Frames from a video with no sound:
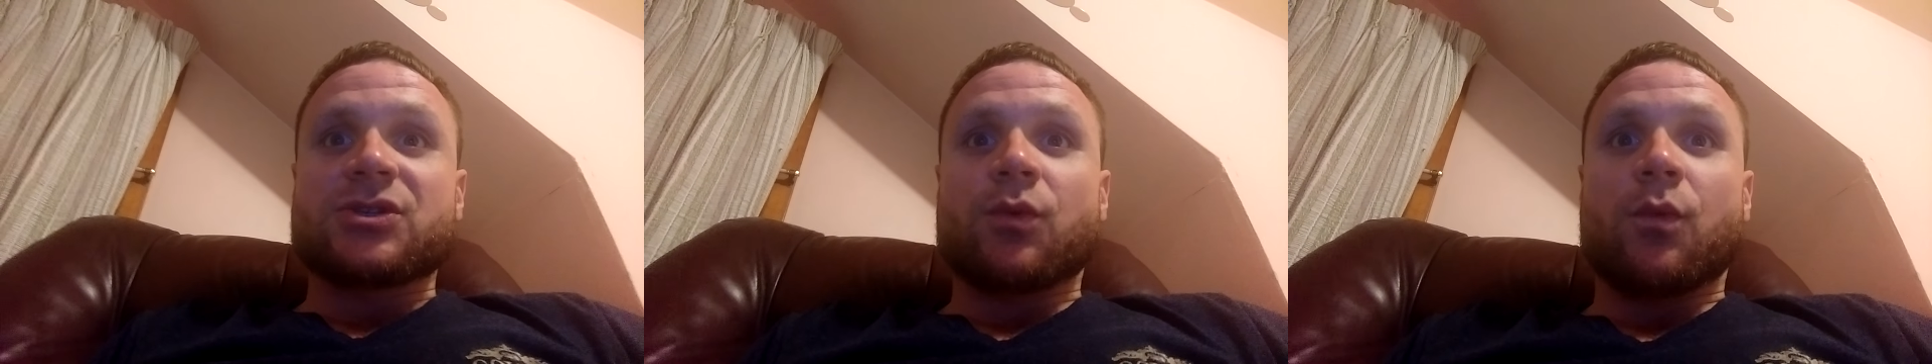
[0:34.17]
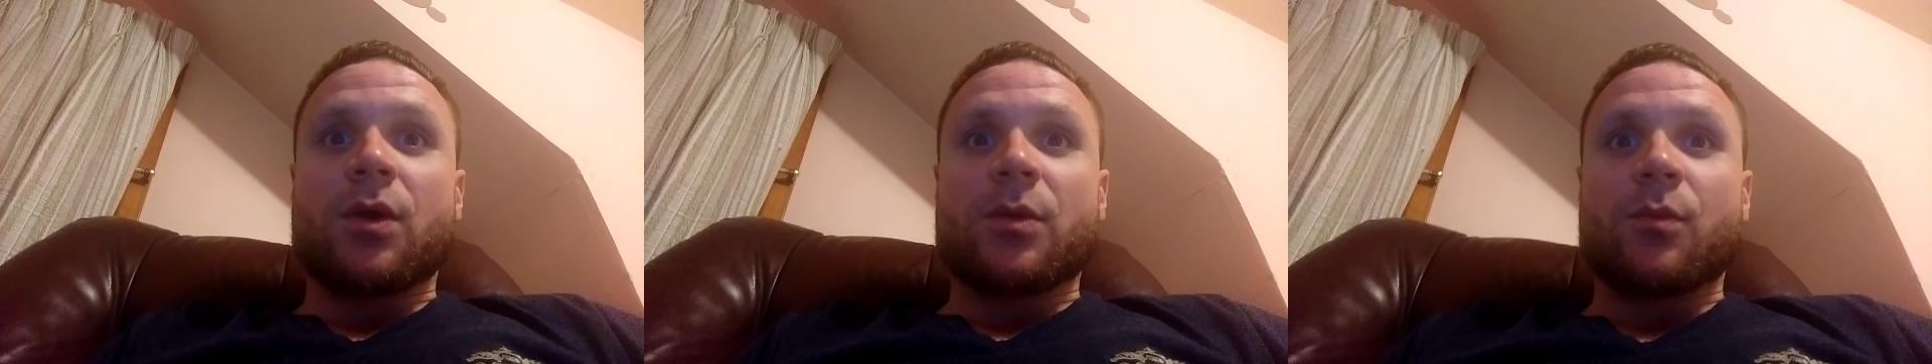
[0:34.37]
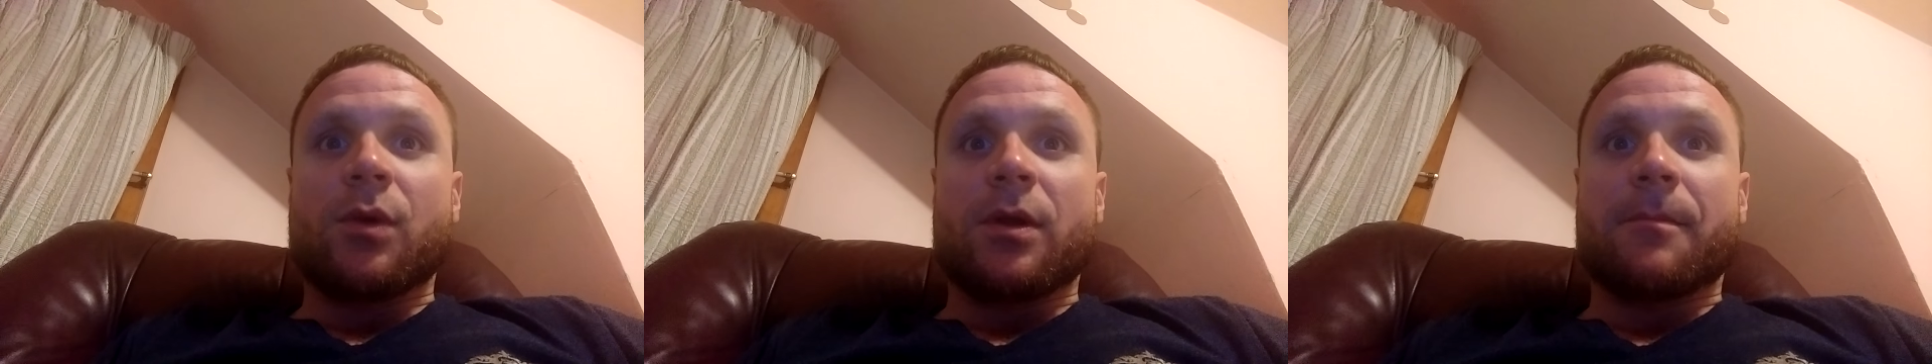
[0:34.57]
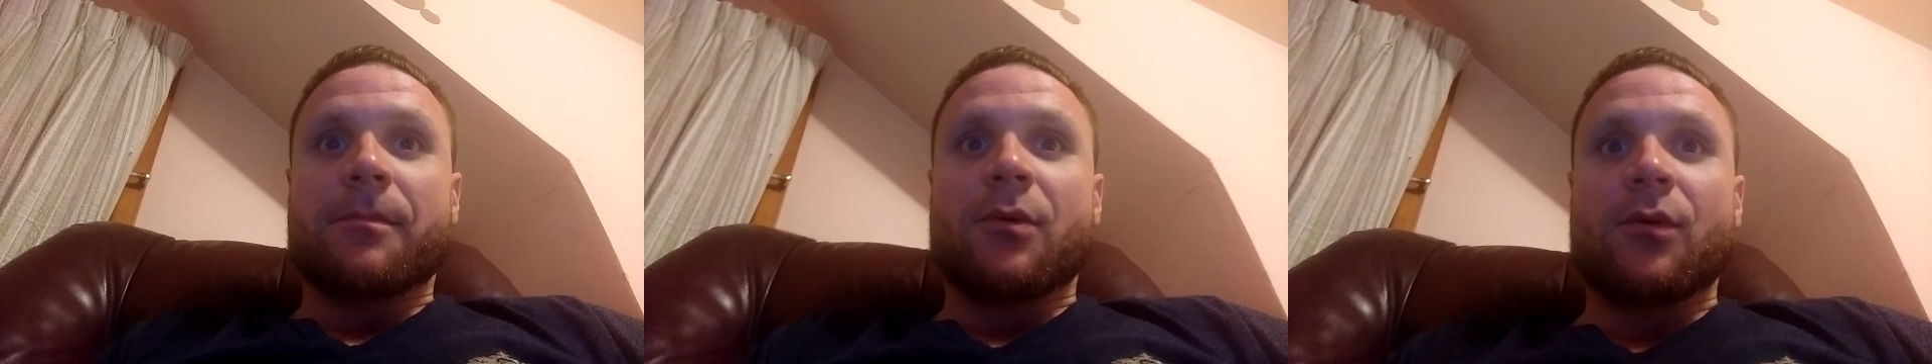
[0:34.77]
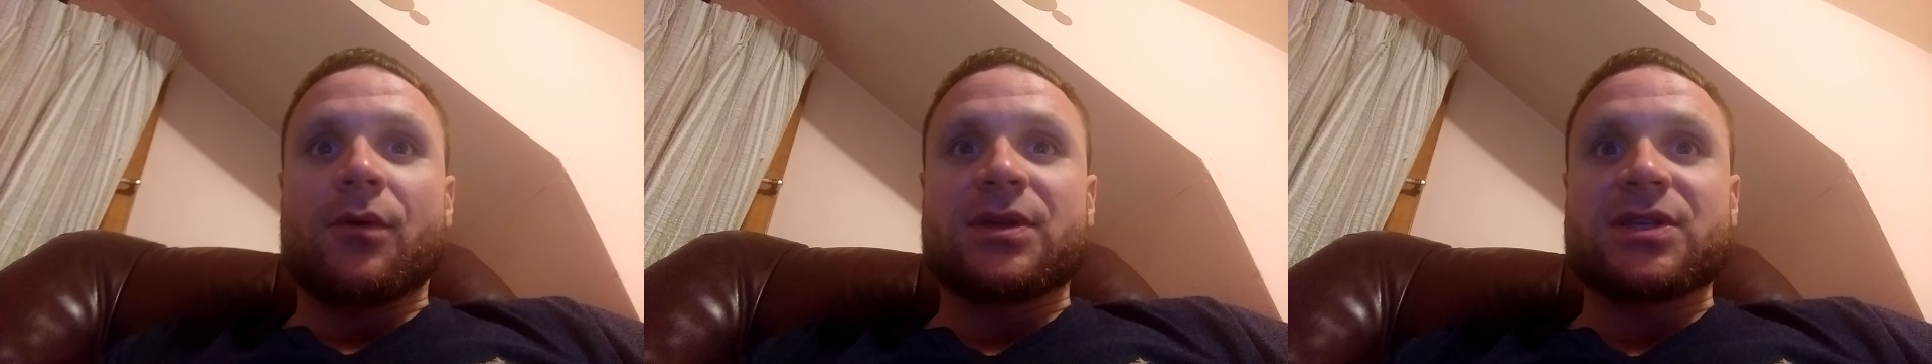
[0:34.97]
21
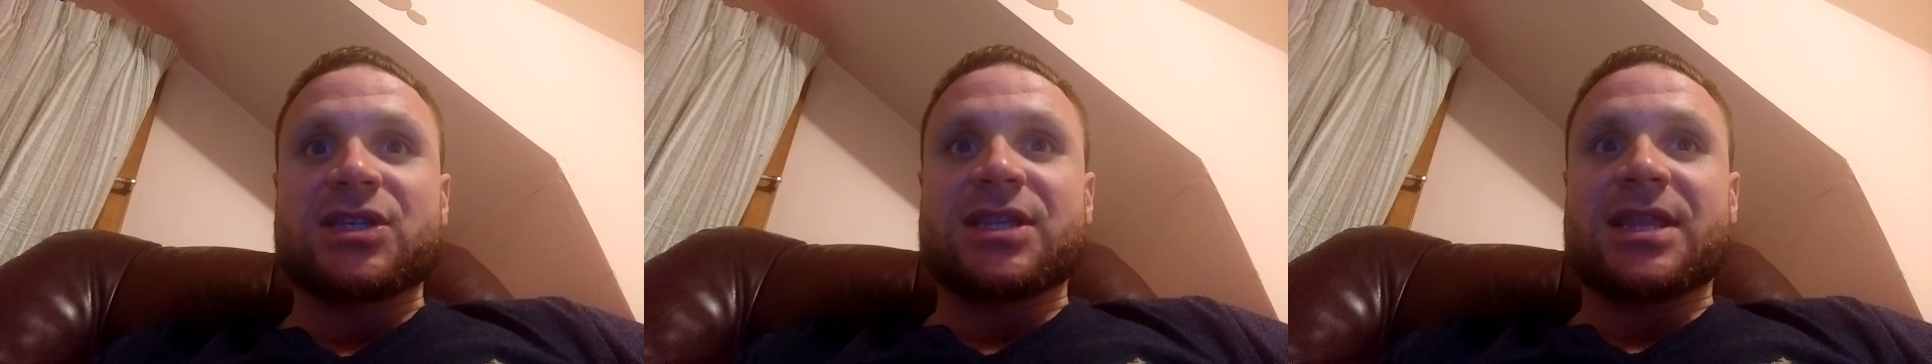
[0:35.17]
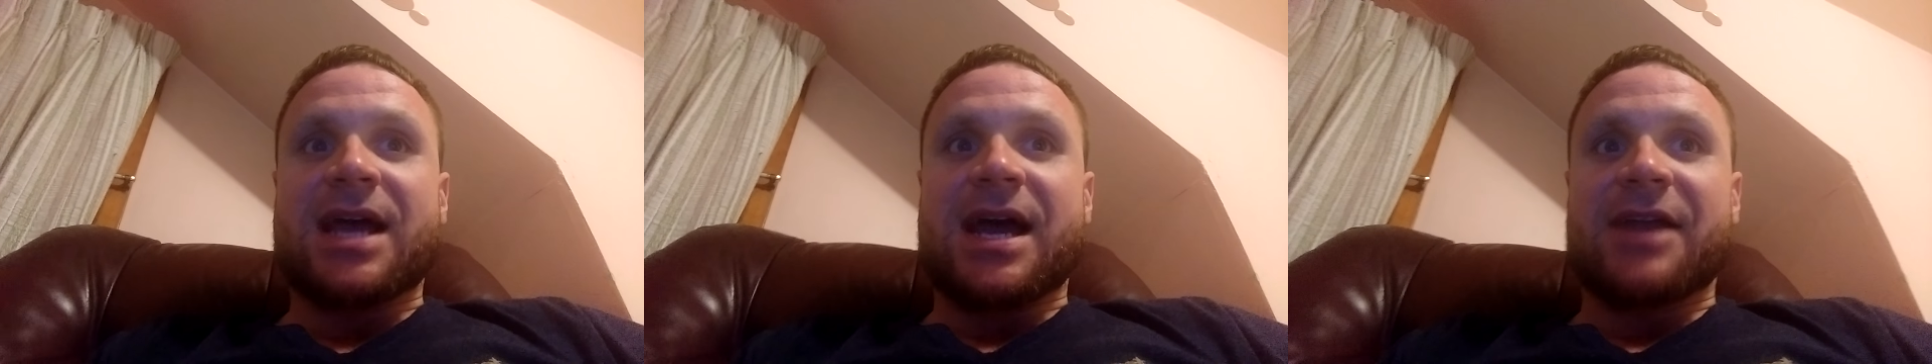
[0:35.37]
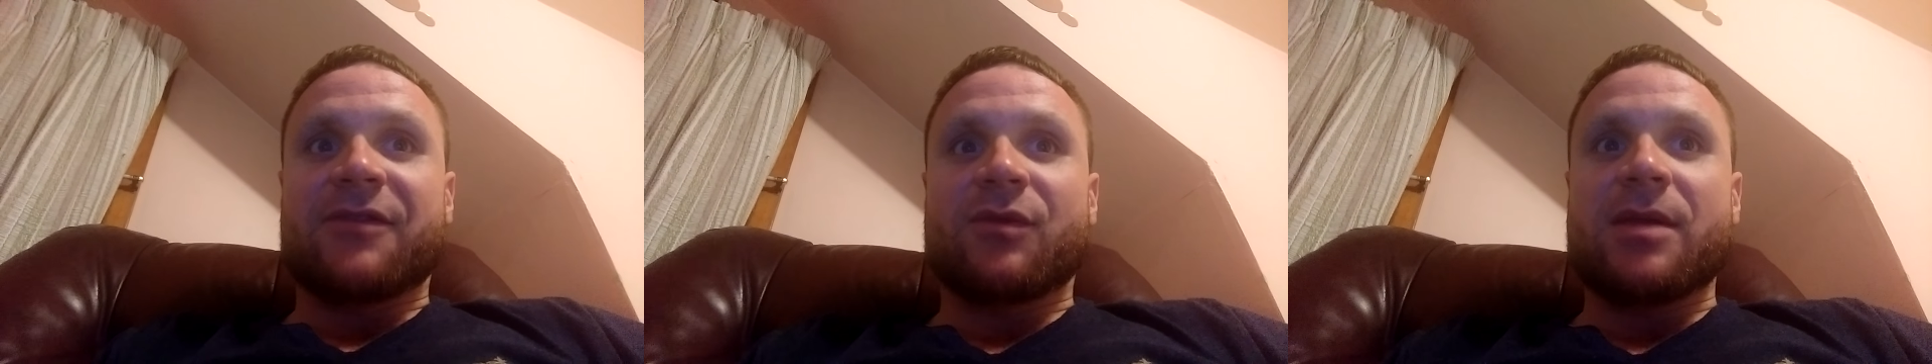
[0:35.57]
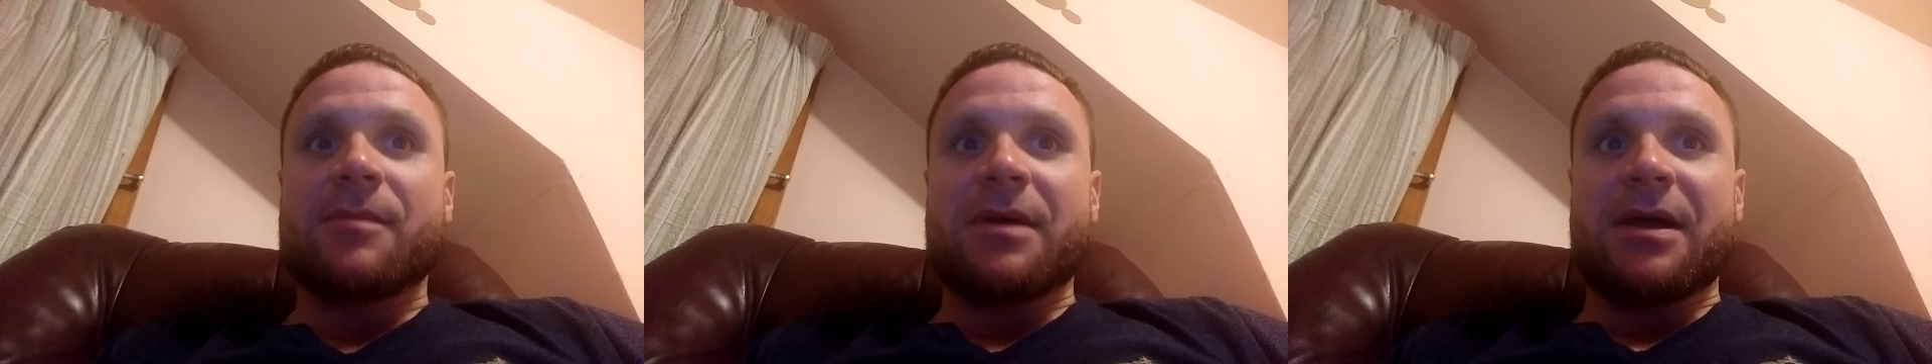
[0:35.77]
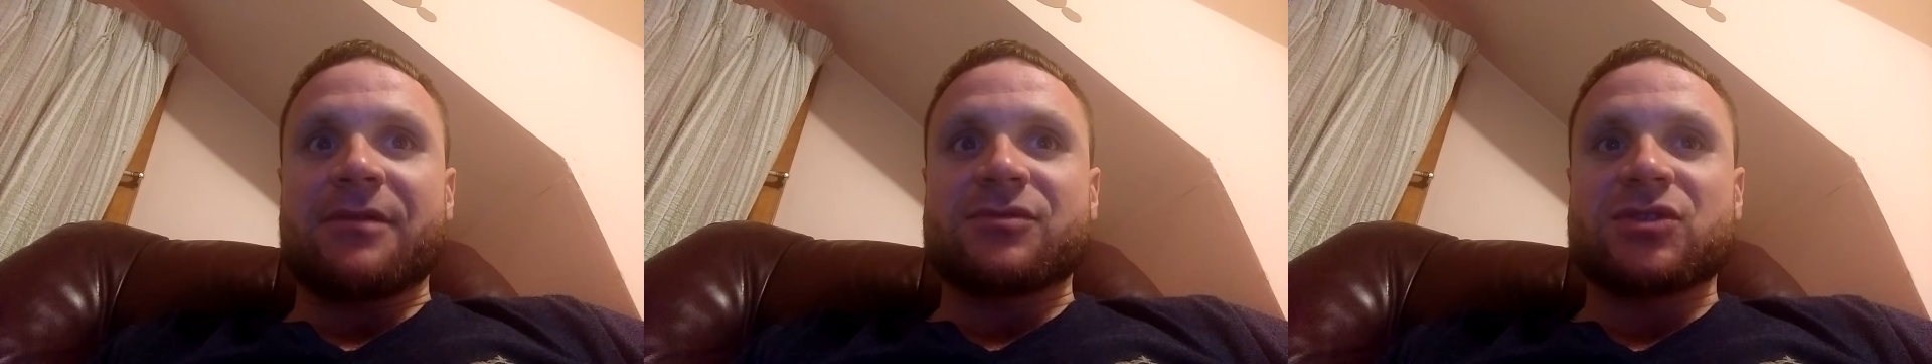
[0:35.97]
points, 9
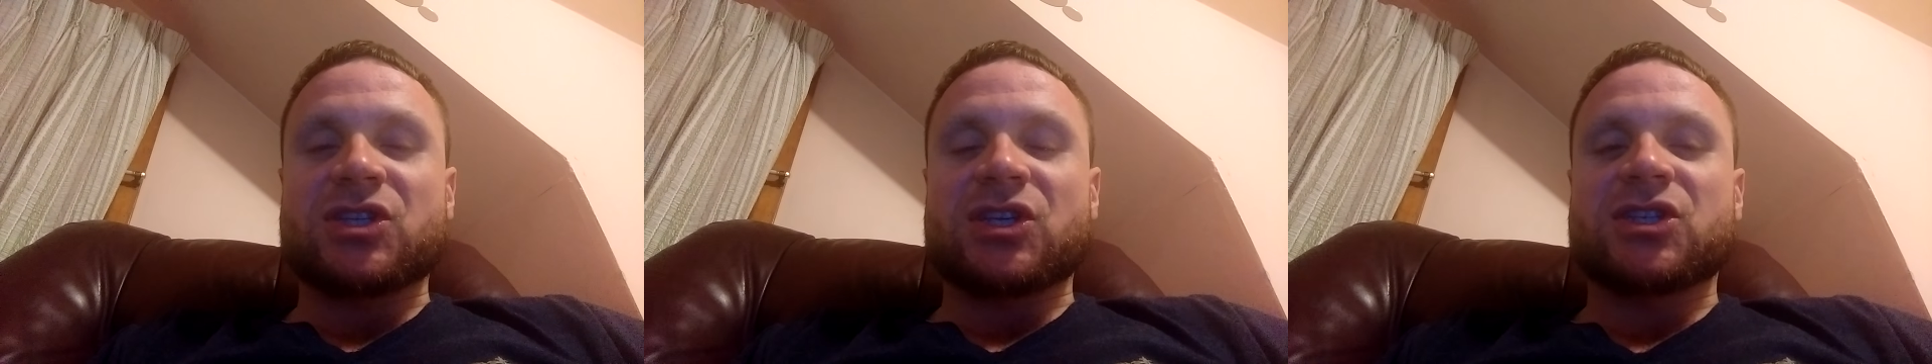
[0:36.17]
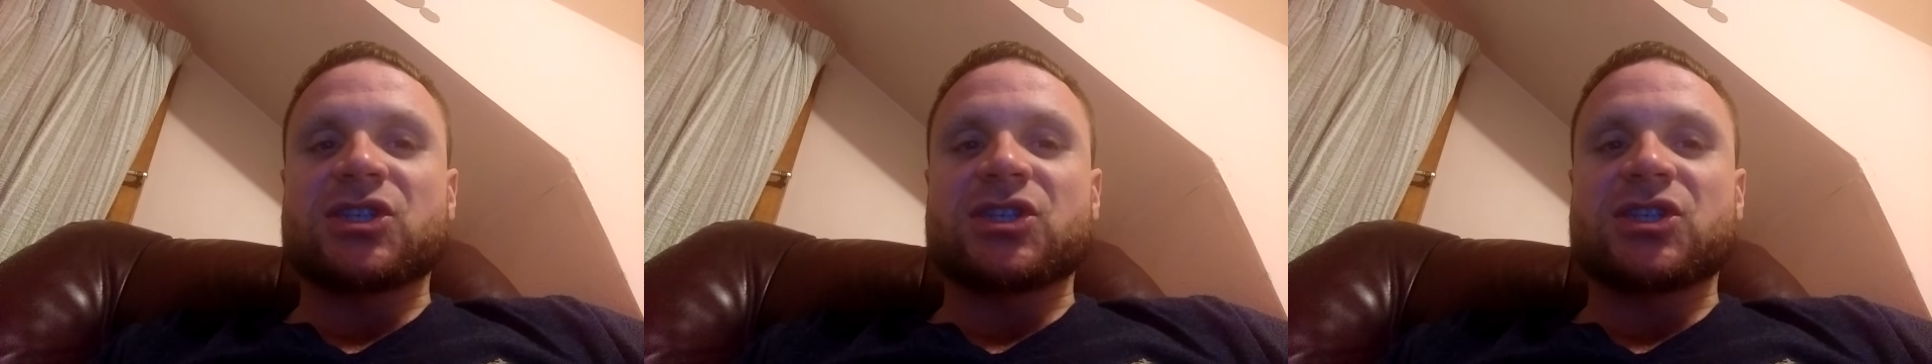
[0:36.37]
rebounds,